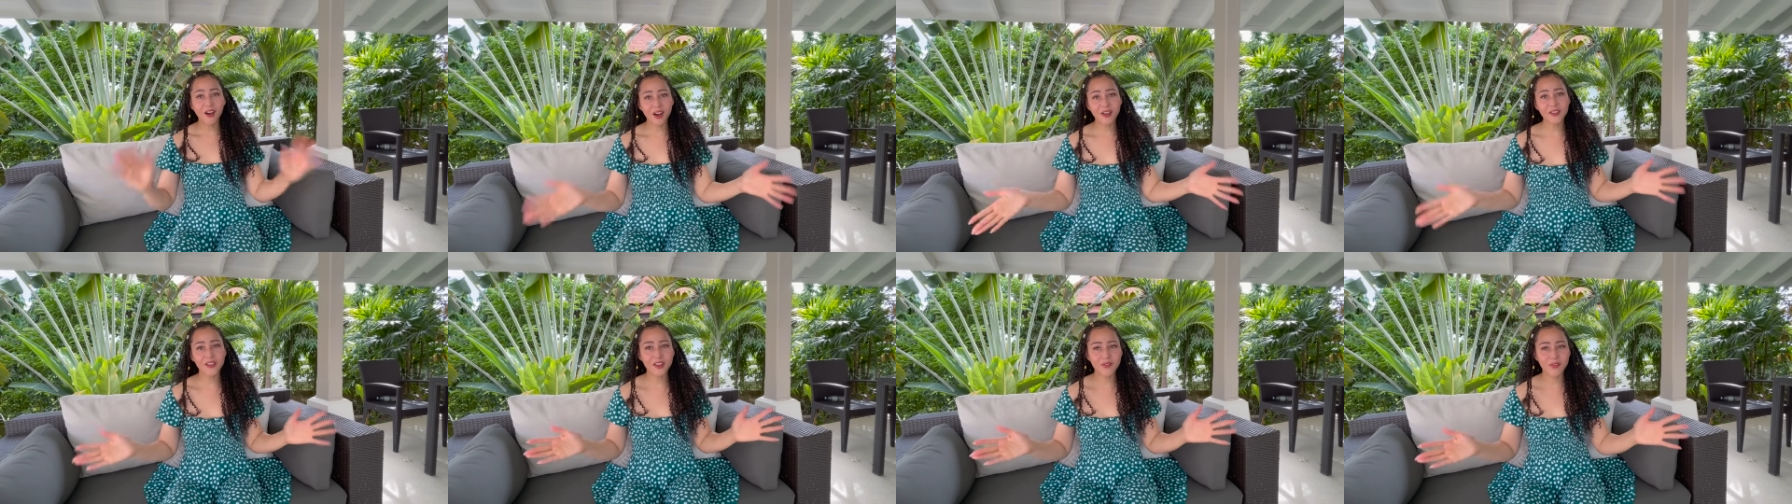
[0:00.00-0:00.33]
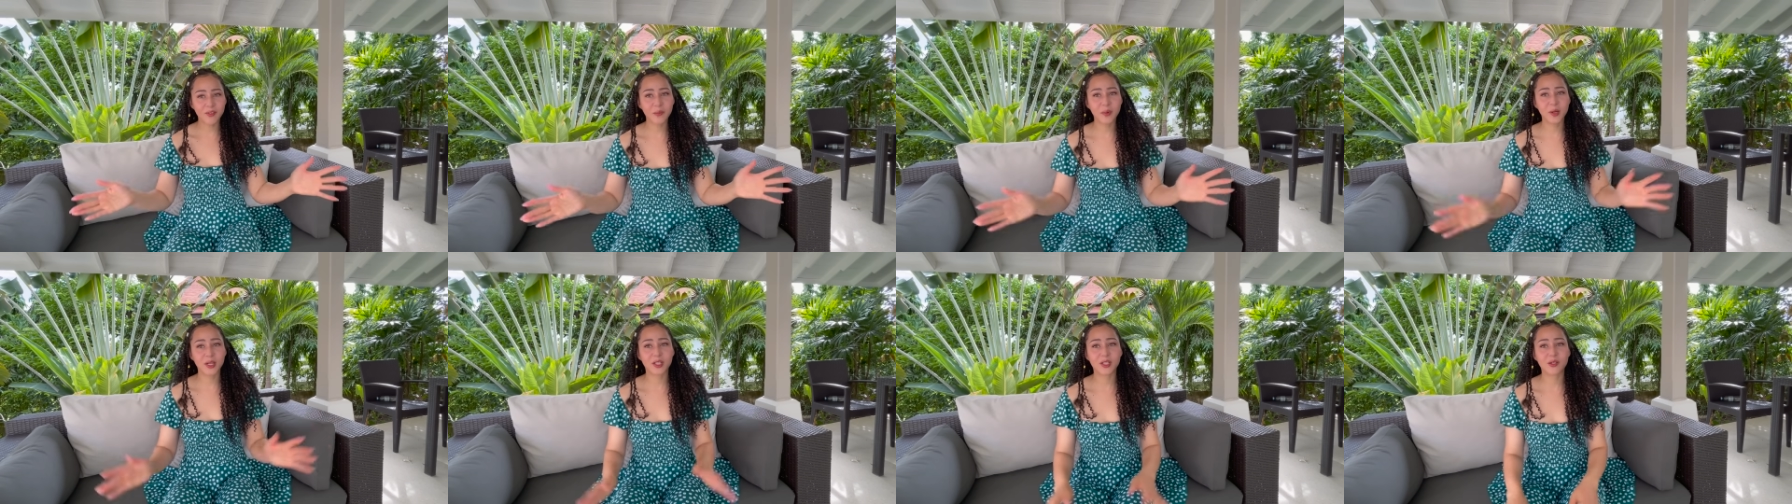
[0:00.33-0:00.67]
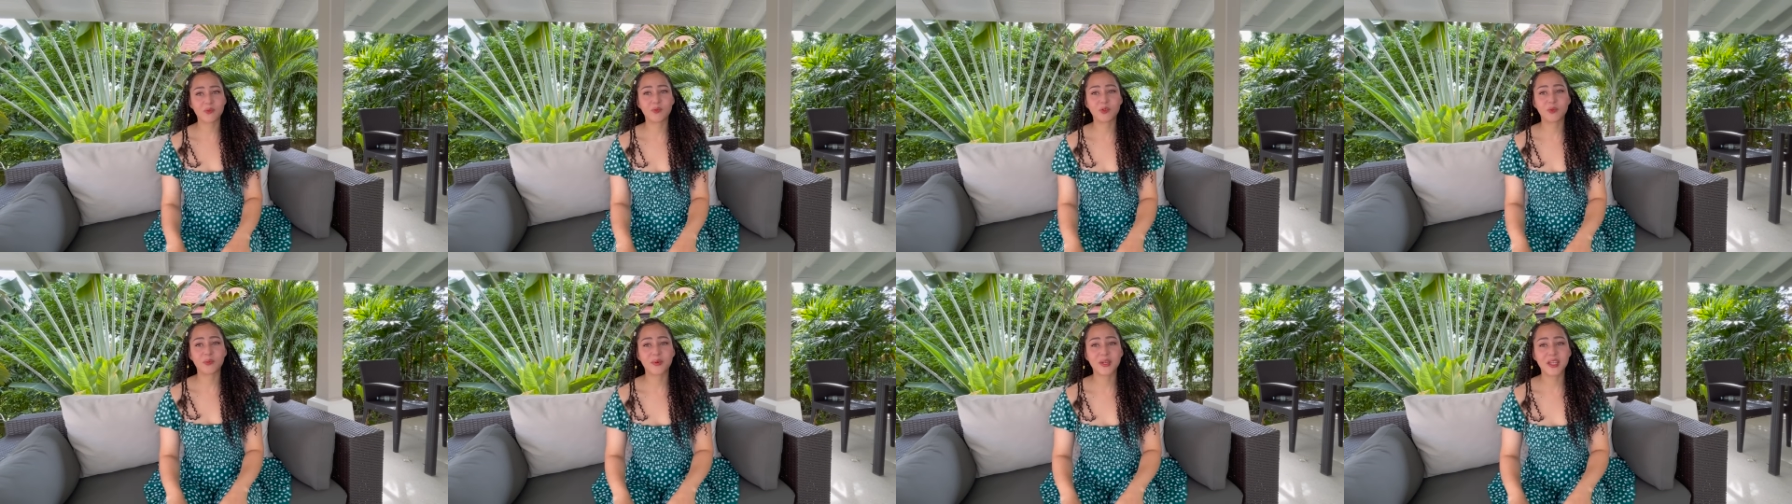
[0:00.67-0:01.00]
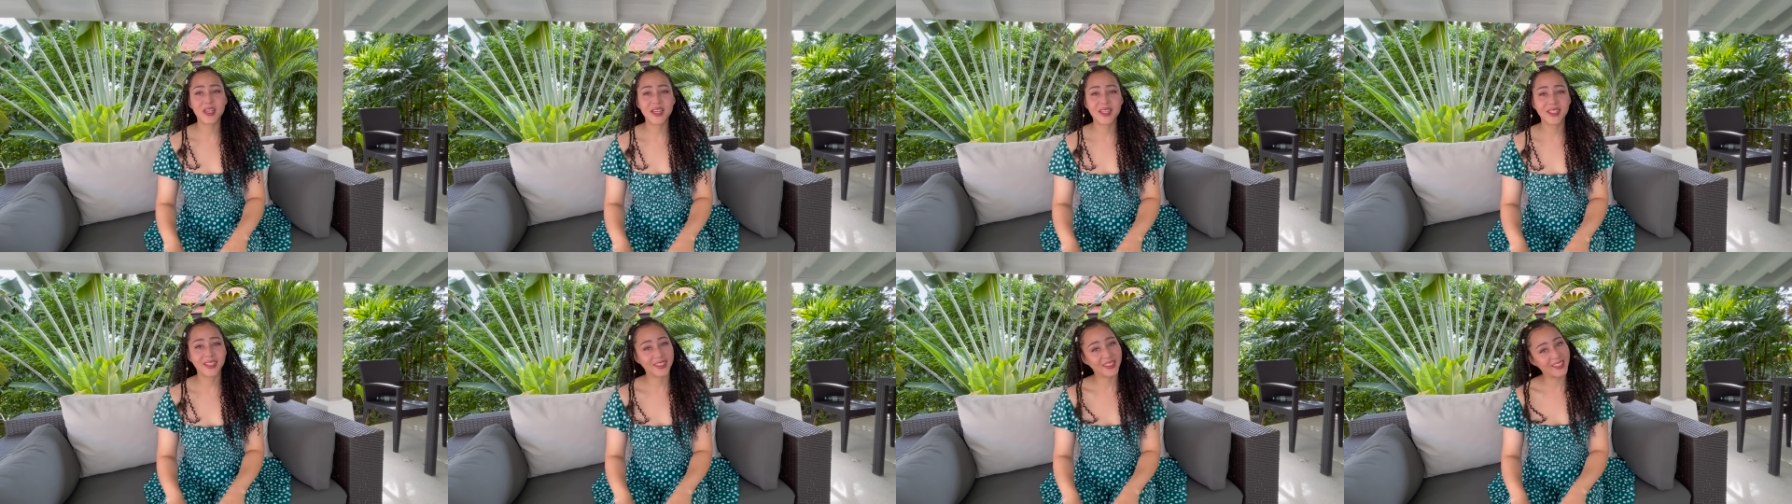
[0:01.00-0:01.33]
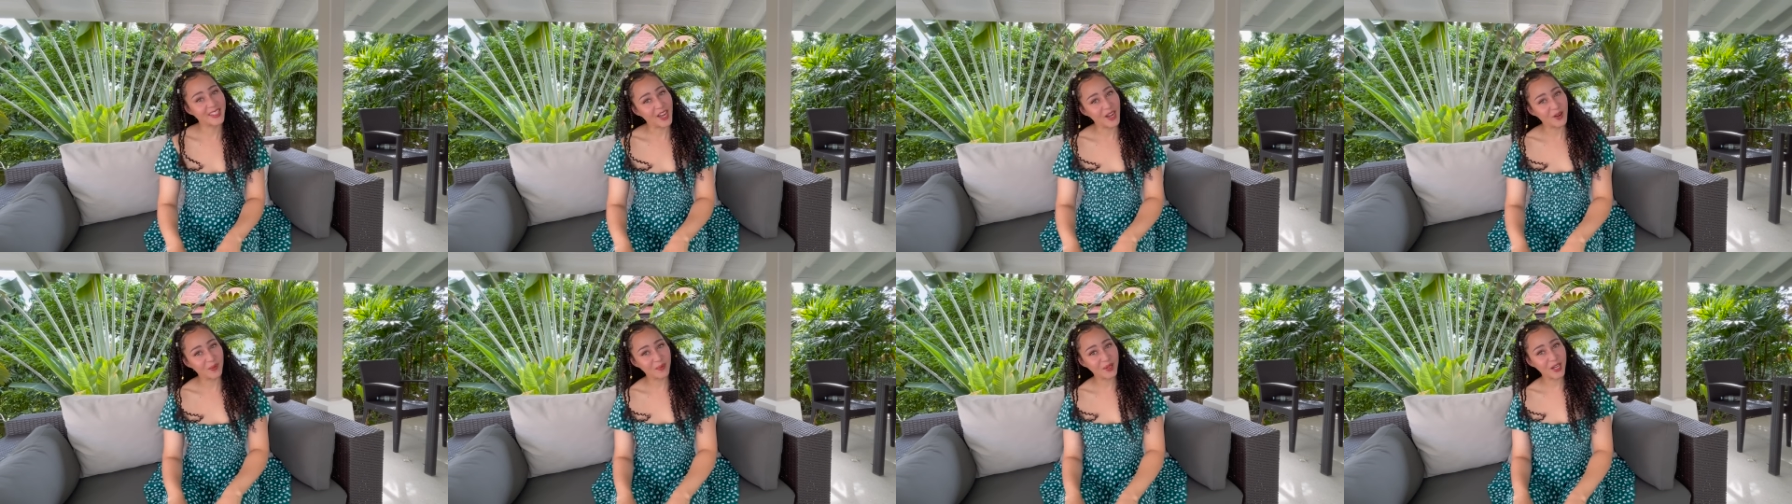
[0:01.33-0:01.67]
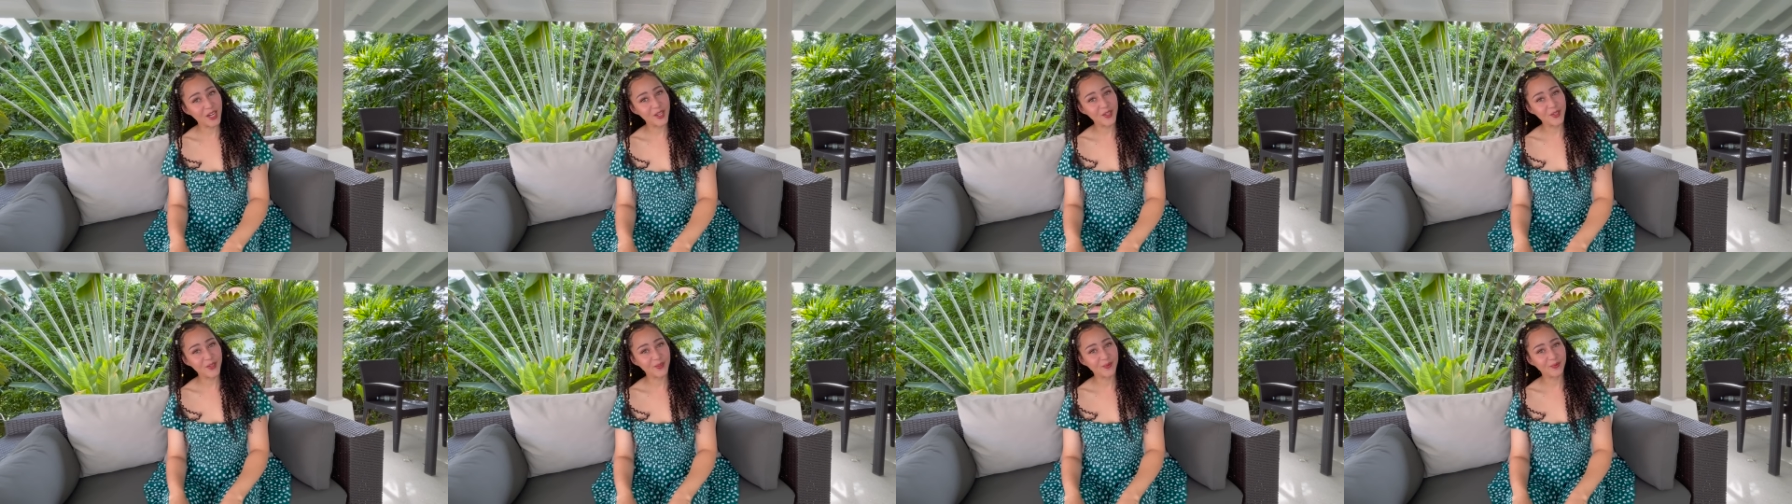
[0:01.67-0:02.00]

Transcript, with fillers: All the information will be down below.